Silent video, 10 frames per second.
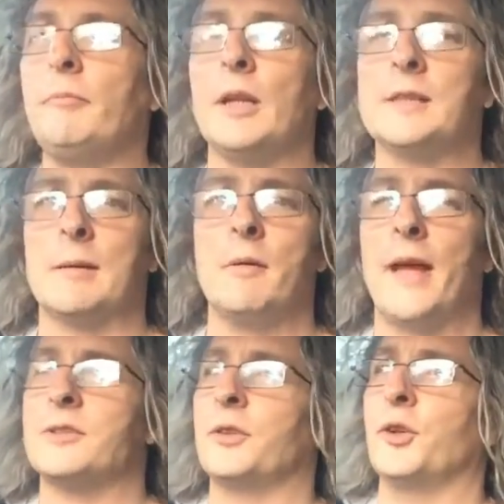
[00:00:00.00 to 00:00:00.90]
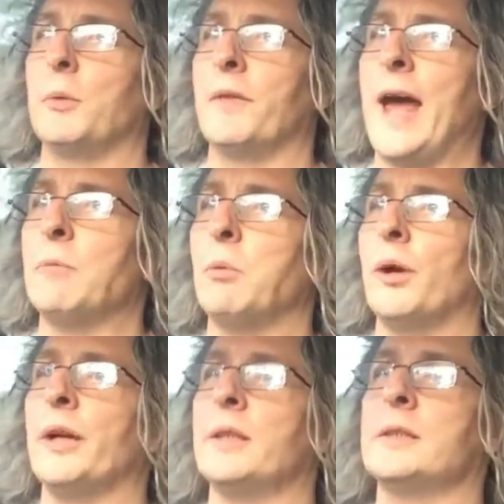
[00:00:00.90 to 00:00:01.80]
Some of that's to do with
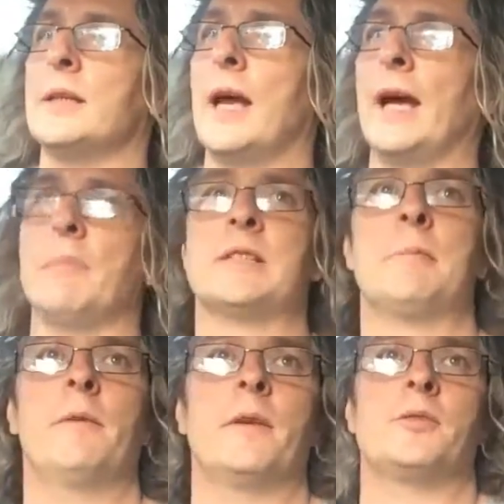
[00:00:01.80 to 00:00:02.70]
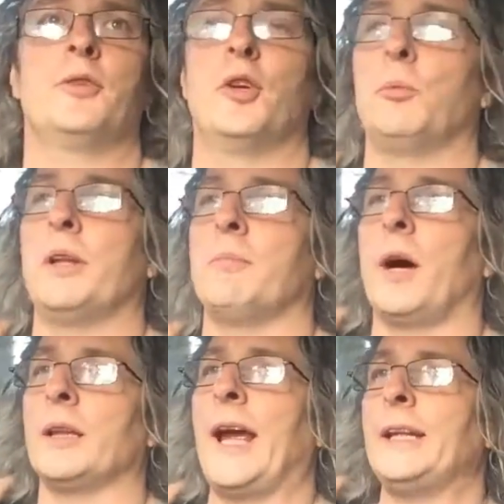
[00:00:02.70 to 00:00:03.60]
AdWords, some of it's to do with my
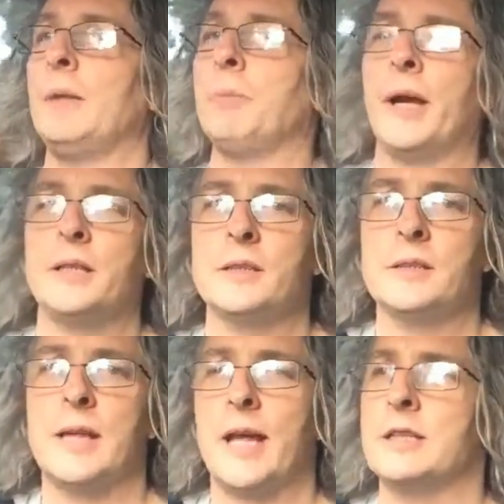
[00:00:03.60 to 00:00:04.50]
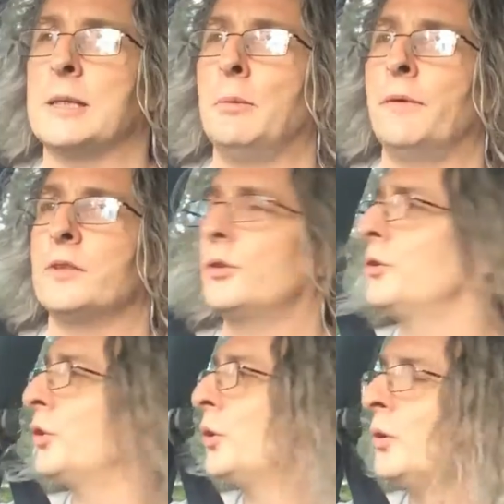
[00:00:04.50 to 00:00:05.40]
landing pages, and some of it's to
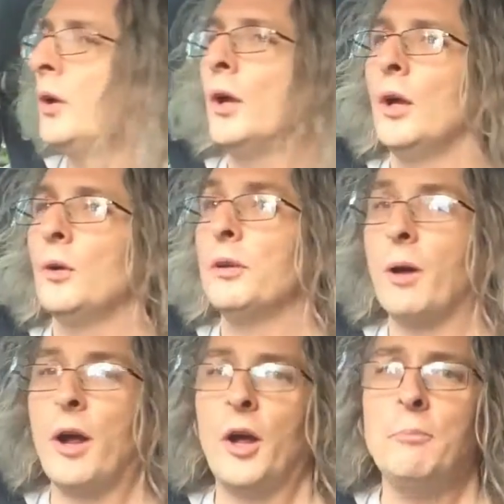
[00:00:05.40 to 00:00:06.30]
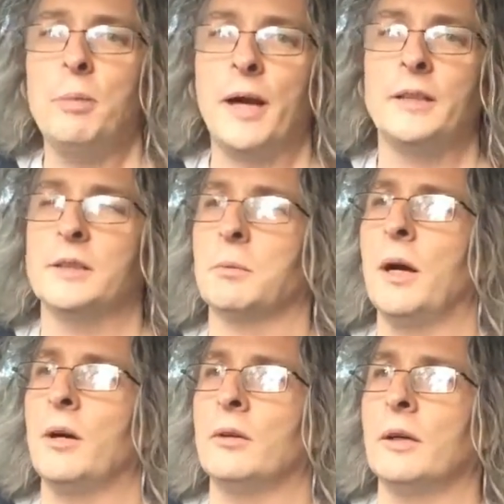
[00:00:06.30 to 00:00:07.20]
do with my homepage as
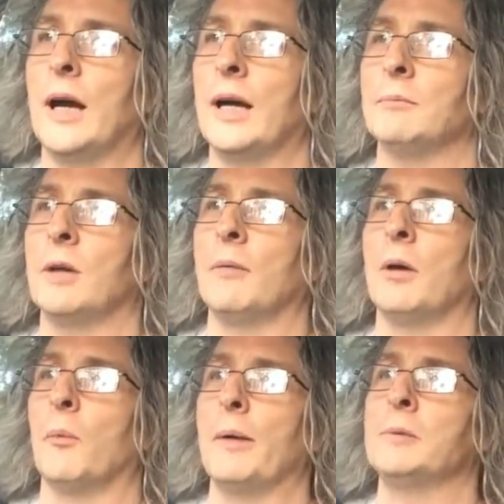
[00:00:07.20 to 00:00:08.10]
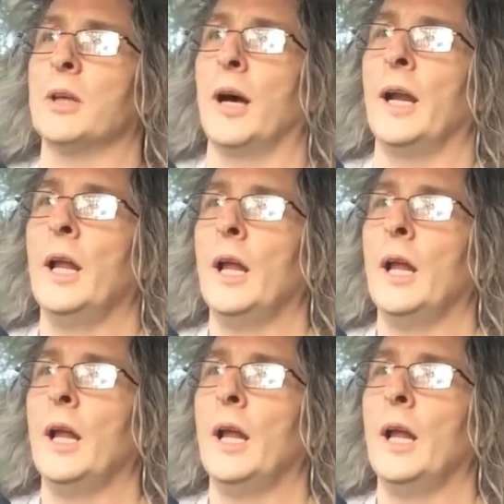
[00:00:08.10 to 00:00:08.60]
well on my website.